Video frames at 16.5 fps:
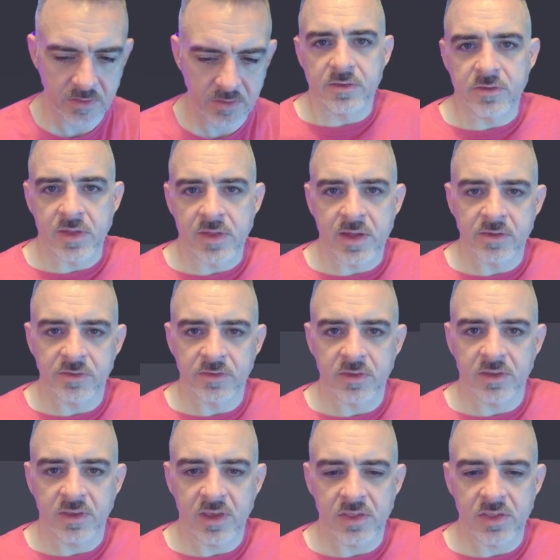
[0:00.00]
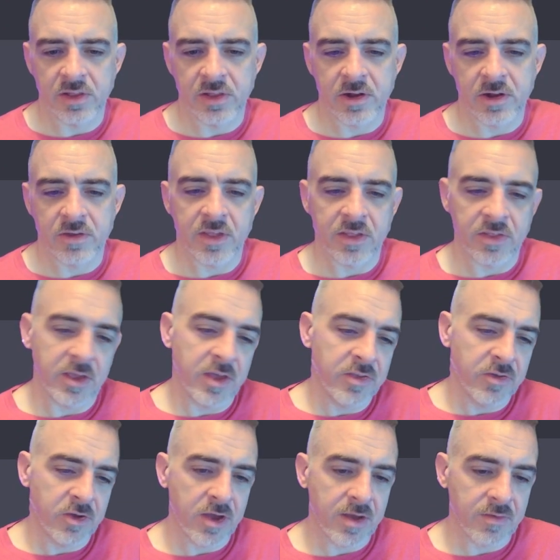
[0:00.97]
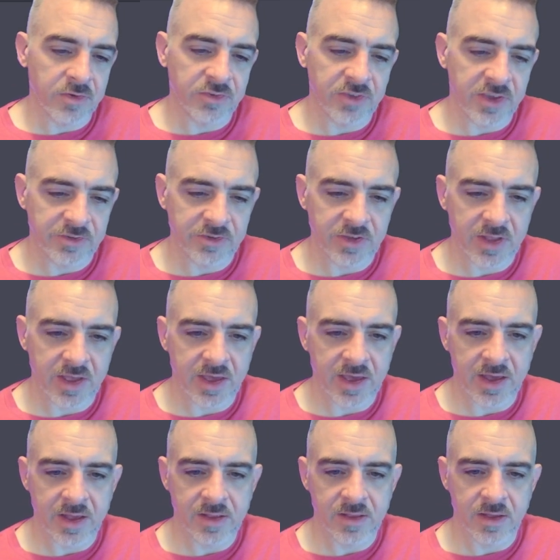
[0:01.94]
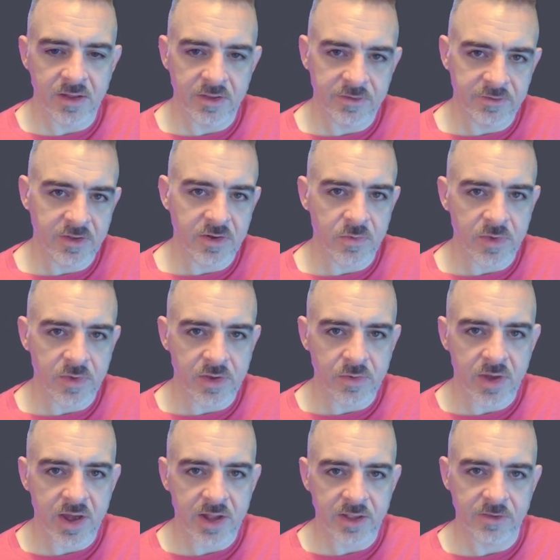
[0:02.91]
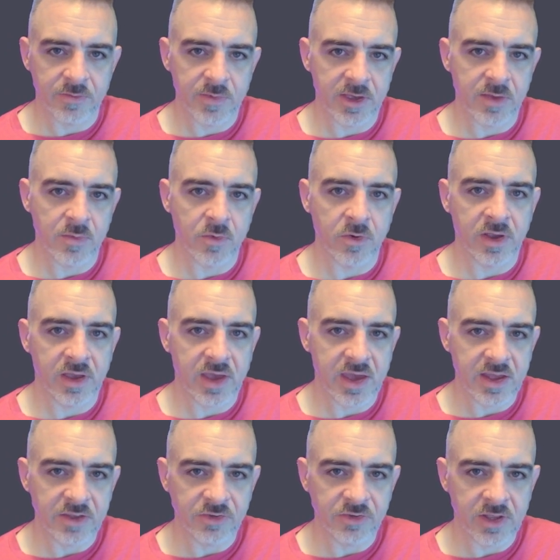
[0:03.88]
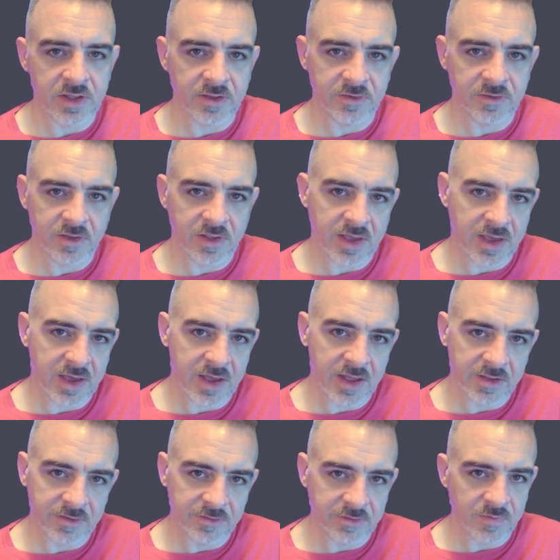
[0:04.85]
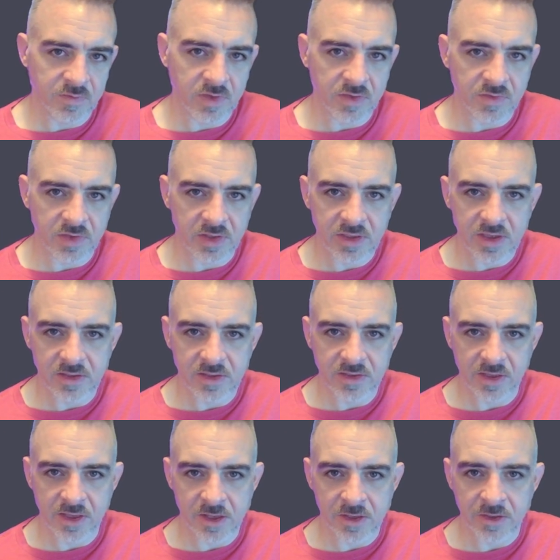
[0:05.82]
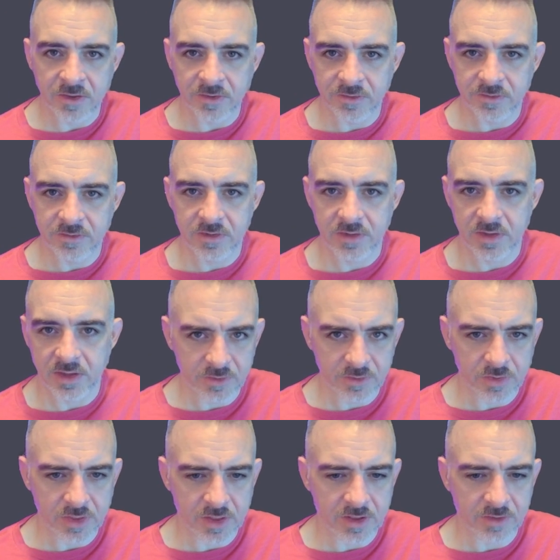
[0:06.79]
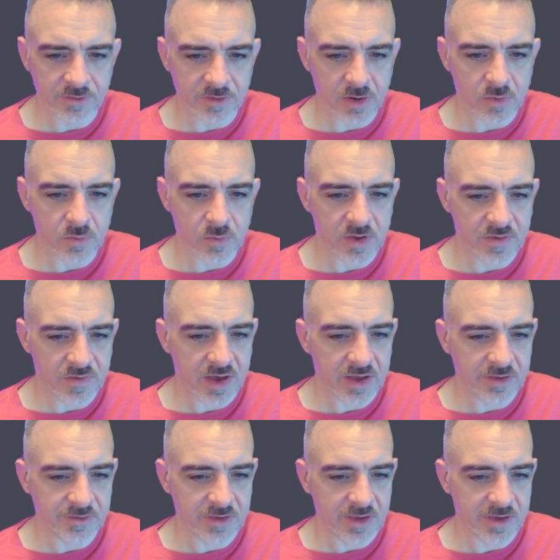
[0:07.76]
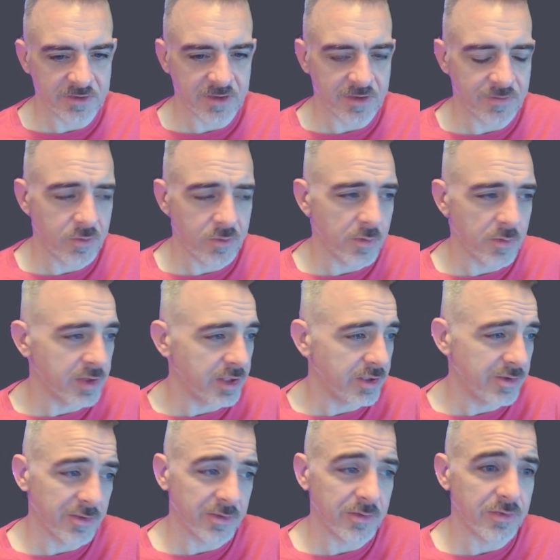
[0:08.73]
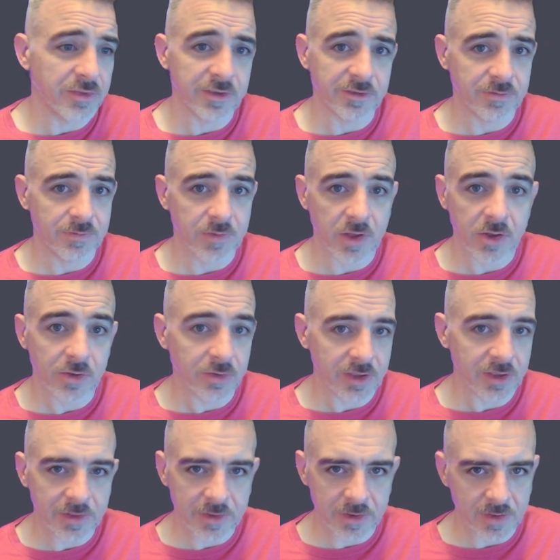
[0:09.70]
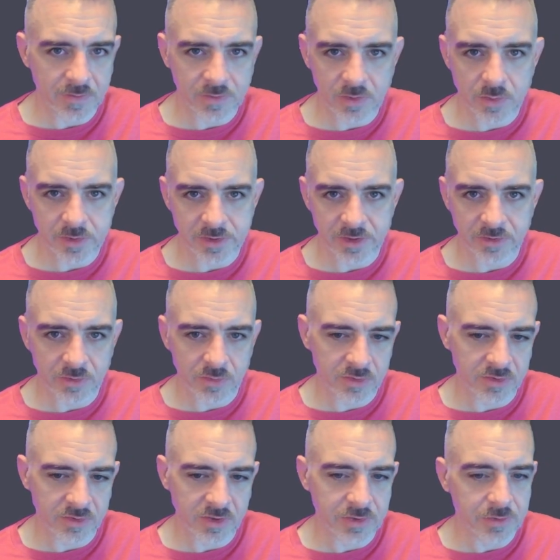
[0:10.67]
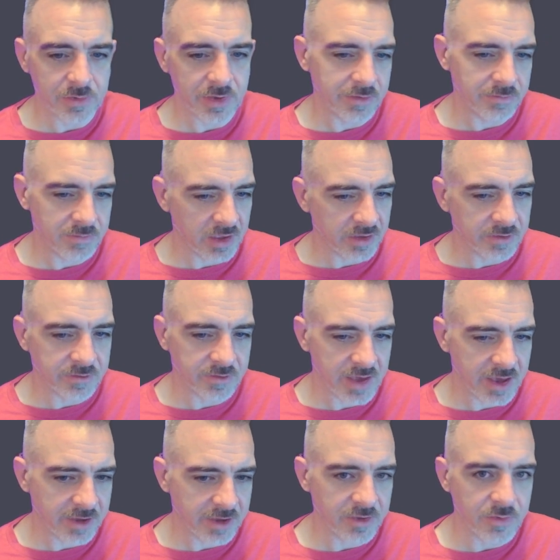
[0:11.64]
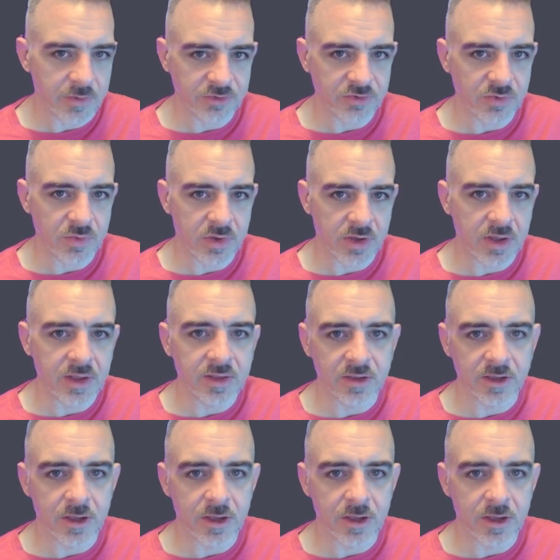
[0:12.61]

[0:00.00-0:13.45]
And so now it's going to take the letter that the other conversation had and it's going to rewrite it to make it more engaging. It's going to add some vivid details. So then it's going to revise the essay for me. And you could do this all day long if you wanted to until you get exactly what you want.